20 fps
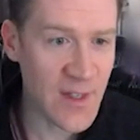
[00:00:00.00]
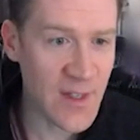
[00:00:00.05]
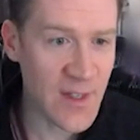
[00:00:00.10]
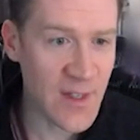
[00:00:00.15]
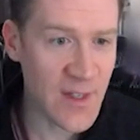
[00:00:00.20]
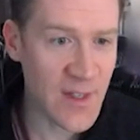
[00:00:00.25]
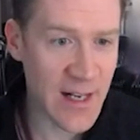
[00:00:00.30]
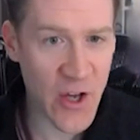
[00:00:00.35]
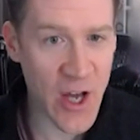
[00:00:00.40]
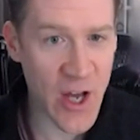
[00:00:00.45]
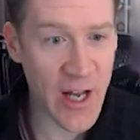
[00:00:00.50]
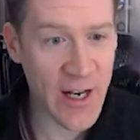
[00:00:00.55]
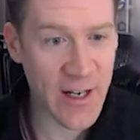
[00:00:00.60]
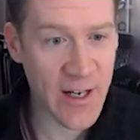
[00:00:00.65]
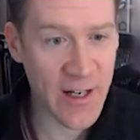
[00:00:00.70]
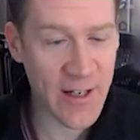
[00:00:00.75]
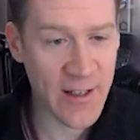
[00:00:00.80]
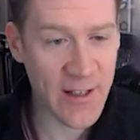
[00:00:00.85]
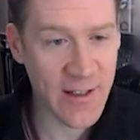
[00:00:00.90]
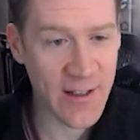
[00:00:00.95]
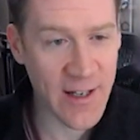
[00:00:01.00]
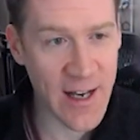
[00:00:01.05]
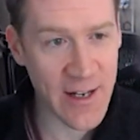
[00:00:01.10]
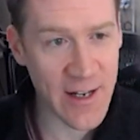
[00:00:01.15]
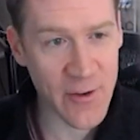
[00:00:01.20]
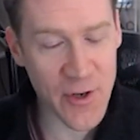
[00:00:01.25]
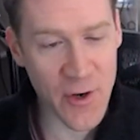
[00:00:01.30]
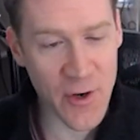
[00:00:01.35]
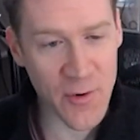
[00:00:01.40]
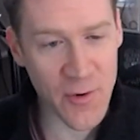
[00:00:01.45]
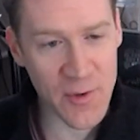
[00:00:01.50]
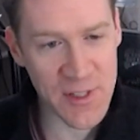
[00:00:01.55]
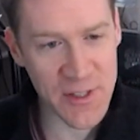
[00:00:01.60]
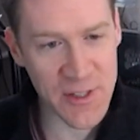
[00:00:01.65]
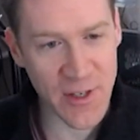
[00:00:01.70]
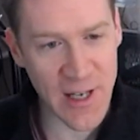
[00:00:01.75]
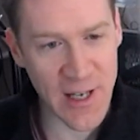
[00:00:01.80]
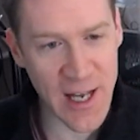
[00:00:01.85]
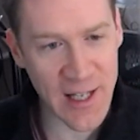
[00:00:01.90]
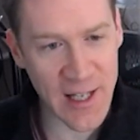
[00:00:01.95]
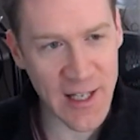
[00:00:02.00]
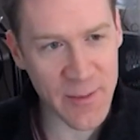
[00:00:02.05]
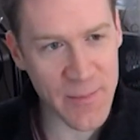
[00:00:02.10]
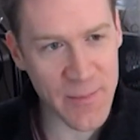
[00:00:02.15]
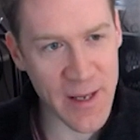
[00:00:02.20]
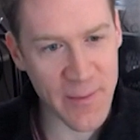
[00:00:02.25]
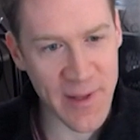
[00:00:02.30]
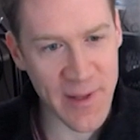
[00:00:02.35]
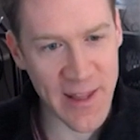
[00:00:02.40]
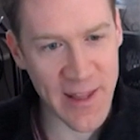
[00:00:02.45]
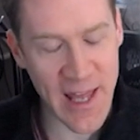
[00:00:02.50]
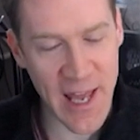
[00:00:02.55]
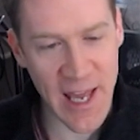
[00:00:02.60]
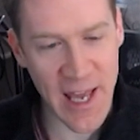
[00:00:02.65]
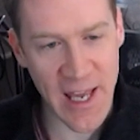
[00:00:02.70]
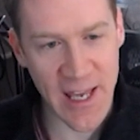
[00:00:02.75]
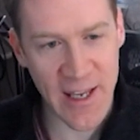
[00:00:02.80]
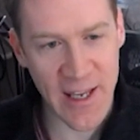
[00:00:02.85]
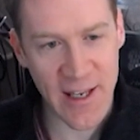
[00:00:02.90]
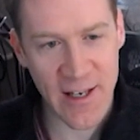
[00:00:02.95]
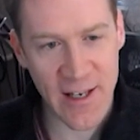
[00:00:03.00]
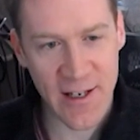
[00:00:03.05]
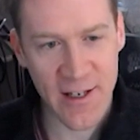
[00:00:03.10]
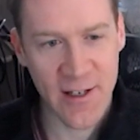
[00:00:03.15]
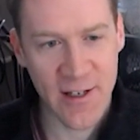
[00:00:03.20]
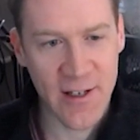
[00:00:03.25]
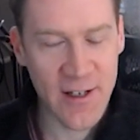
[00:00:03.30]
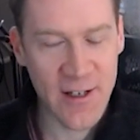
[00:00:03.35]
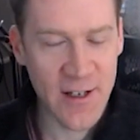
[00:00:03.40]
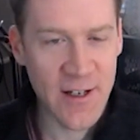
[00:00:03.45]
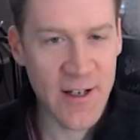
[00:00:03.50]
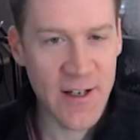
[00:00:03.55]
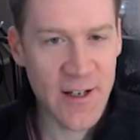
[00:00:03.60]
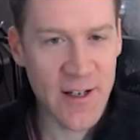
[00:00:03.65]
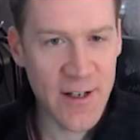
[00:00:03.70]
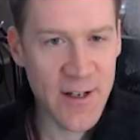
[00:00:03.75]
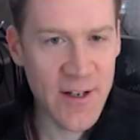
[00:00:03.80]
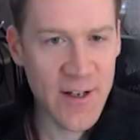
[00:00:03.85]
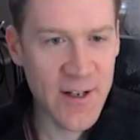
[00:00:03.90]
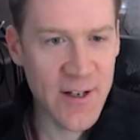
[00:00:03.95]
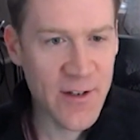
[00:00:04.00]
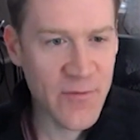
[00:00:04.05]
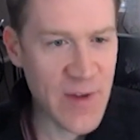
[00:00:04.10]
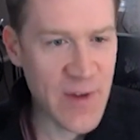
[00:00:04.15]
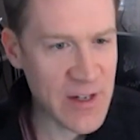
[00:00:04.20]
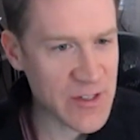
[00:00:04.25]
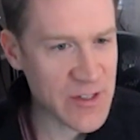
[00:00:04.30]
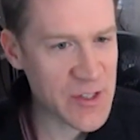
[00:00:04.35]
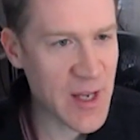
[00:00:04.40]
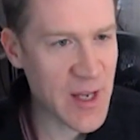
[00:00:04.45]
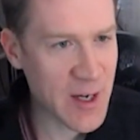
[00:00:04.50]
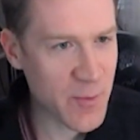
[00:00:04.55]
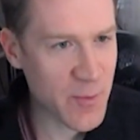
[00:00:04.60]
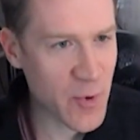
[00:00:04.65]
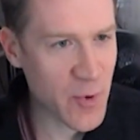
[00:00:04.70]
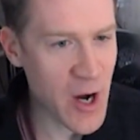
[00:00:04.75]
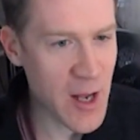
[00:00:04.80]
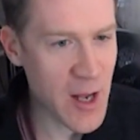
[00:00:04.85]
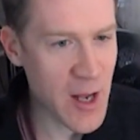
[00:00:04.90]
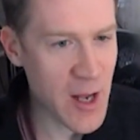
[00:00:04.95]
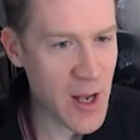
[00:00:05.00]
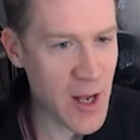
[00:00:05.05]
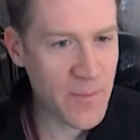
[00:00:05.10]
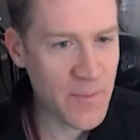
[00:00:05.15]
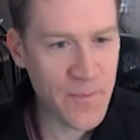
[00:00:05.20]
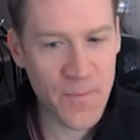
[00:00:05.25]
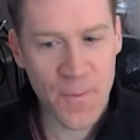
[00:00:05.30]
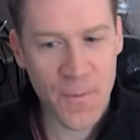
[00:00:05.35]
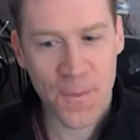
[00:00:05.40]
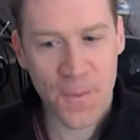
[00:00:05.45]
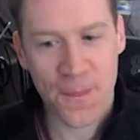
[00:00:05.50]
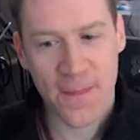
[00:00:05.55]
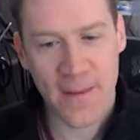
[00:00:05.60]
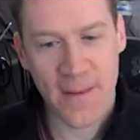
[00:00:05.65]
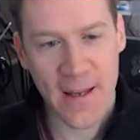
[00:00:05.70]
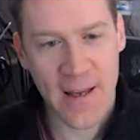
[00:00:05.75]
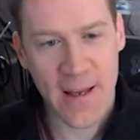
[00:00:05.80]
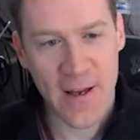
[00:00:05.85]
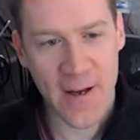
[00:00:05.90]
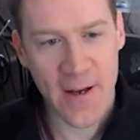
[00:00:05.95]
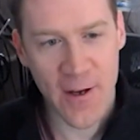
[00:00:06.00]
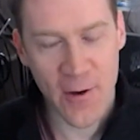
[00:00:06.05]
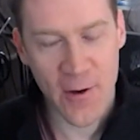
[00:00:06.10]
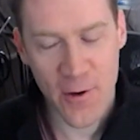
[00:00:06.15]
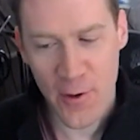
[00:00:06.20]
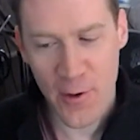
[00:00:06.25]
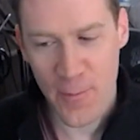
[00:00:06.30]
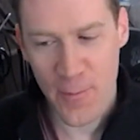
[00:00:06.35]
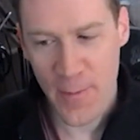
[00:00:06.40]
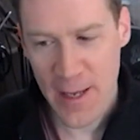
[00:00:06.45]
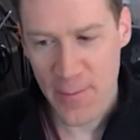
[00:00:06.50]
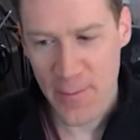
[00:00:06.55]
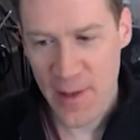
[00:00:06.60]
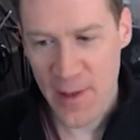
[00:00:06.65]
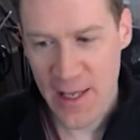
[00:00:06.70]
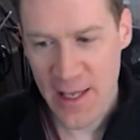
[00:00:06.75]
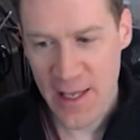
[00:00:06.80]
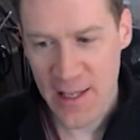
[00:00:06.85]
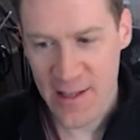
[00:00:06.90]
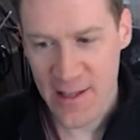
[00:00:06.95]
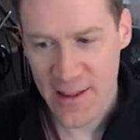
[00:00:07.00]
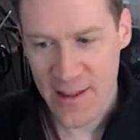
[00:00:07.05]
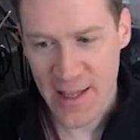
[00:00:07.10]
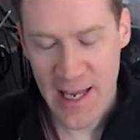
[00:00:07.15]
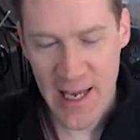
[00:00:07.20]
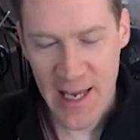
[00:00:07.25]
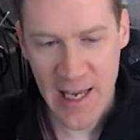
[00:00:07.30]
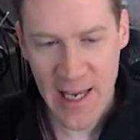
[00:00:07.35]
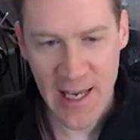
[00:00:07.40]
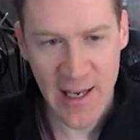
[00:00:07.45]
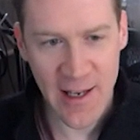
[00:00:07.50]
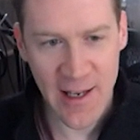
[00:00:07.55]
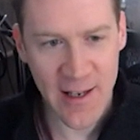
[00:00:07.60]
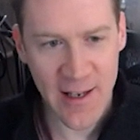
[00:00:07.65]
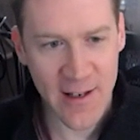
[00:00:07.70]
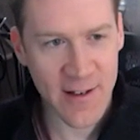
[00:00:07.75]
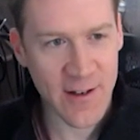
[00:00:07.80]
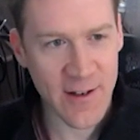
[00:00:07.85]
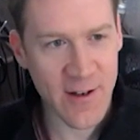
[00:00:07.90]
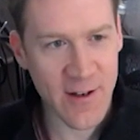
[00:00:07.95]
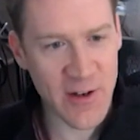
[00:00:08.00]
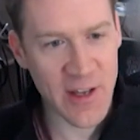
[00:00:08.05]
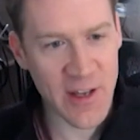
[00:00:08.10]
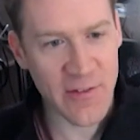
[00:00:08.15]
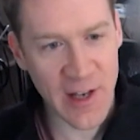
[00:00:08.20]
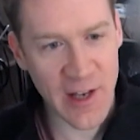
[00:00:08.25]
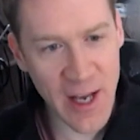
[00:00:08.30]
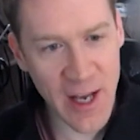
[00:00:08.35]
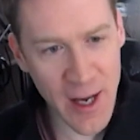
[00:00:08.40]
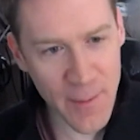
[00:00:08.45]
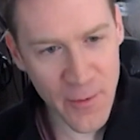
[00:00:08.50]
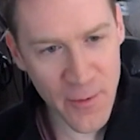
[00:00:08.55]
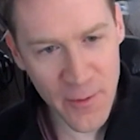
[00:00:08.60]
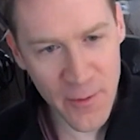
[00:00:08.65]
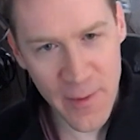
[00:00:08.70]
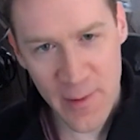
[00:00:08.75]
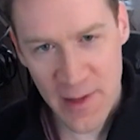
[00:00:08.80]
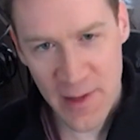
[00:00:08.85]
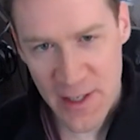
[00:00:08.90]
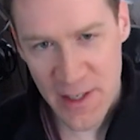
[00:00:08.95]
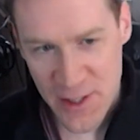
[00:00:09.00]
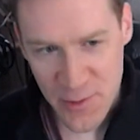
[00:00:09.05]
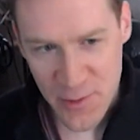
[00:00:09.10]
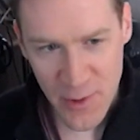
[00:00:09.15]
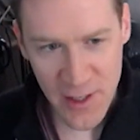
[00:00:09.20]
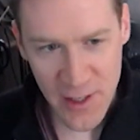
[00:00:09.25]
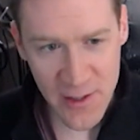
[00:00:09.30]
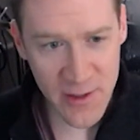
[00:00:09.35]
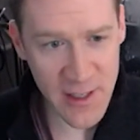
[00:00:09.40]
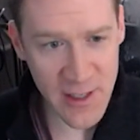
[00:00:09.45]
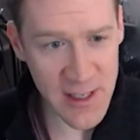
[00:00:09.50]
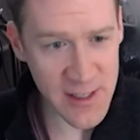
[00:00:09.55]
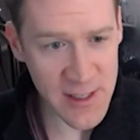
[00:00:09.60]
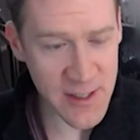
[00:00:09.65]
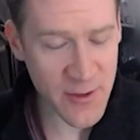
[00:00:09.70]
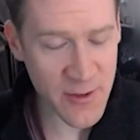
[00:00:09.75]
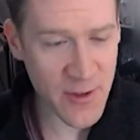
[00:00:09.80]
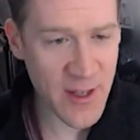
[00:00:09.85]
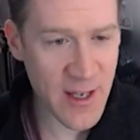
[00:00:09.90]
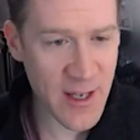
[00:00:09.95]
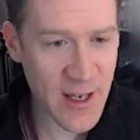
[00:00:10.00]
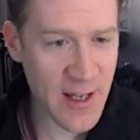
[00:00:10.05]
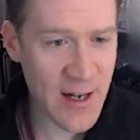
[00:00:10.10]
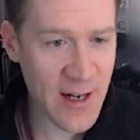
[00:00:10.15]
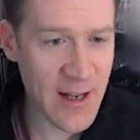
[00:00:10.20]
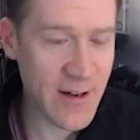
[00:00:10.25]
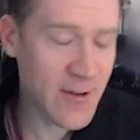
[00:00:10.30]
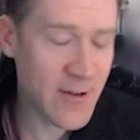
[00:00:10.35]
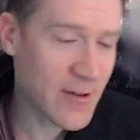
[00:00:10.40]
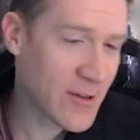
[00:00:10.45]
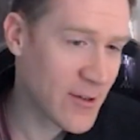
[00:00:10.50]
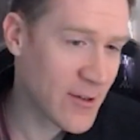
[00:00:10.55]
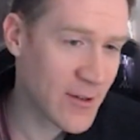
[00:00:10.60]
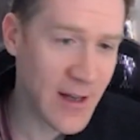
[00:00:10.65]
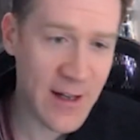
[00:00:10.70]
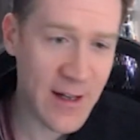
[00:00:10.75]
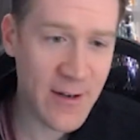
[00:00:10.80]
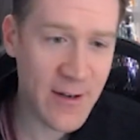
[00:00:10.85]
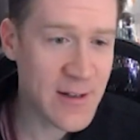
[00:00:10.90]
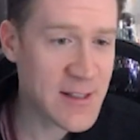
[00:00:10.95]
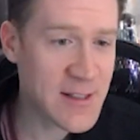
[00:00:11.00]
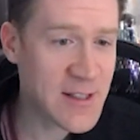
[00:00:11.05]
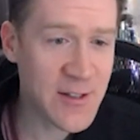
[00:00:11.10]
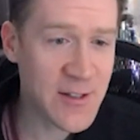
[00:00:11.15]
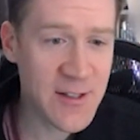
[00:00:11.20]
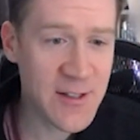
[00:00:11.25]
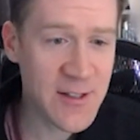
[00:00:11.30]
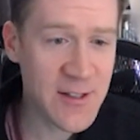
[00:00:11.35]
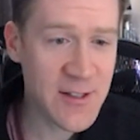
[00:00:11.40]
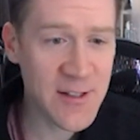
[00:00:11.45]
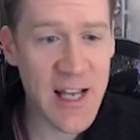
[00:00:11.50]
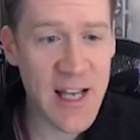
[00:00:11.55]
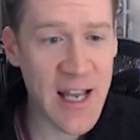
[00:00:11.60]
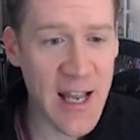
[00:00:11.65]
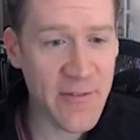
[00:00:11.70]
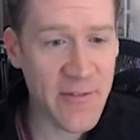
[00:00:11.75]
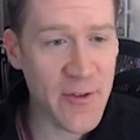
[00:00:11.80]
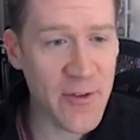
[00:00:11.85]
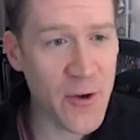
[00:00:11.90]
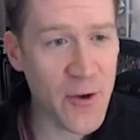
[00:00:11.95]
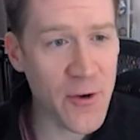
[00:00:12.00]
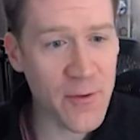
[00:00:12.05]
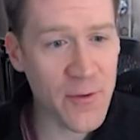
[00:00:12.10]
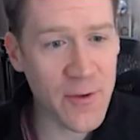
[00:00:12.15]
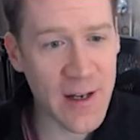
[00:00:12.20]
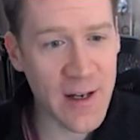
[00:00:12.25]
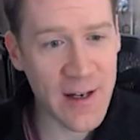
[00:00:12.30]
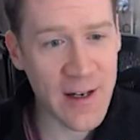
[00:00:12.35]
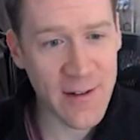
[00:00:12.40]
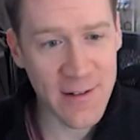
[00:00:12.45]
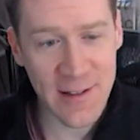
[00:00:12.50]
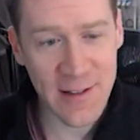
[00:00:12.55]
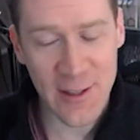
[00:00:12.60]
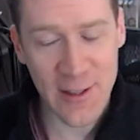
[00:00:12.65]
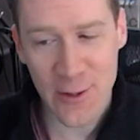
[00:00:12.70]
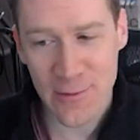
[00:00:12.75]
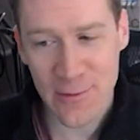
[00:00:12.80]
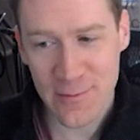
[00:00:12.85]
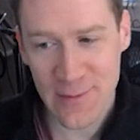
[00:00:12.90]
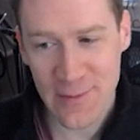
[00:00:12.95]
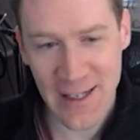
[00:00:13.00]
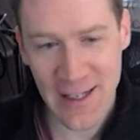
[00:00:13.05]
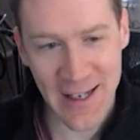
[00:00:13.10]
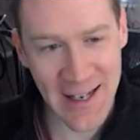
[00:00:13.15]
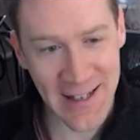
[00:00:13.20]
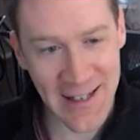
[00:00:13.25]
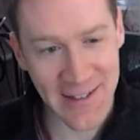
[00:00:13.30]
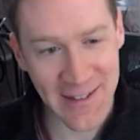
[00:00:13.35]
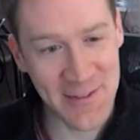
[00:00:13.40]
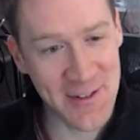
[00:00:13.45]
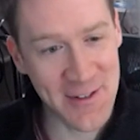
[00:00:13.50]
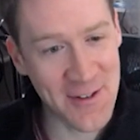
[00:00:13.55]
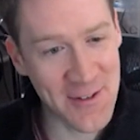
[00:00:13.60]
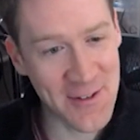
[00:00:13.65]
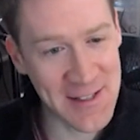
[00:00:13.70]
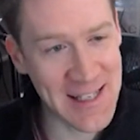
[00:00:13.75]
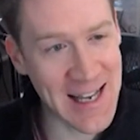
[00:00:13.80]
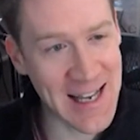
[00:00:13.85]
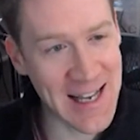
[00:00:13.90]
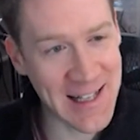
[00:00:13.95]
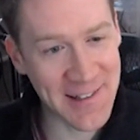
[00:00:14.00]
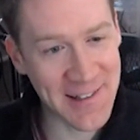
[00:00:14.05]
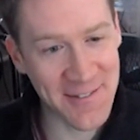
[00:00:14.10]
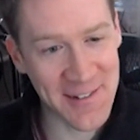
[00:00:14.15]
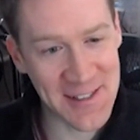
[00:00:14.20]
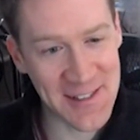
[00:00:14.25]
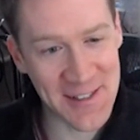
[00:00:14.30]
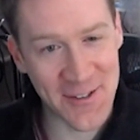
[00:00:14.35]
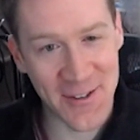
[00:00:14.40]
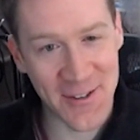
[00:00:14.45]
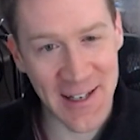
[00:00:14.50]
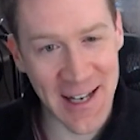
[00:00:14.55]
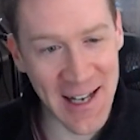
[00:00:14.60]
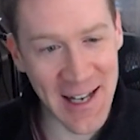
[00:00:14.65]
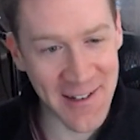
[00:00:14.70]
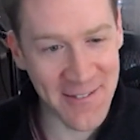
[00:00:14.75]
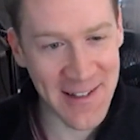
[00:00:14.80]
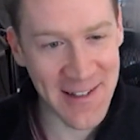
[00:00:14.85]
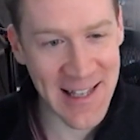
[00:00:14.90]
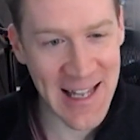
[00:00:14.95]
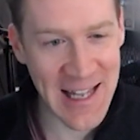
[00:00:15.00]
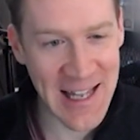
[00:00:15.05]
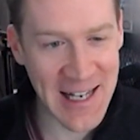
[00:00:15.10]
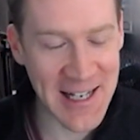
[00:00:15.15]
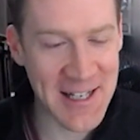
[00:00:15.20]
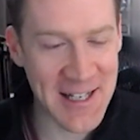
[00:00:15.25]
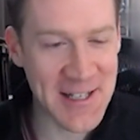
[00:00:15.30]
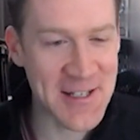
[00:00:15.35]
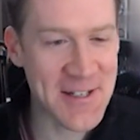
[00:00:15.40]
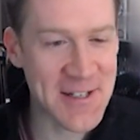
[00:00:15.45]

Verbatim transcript: and I thought, I don't know what's going on. Like maybe they found some kind of problem uh, or maybe they are giving up, or maybe they just want to do the easier thing. And I don't know. I don't still to this day have no. I, you know, I don't know exactly what's going on with that.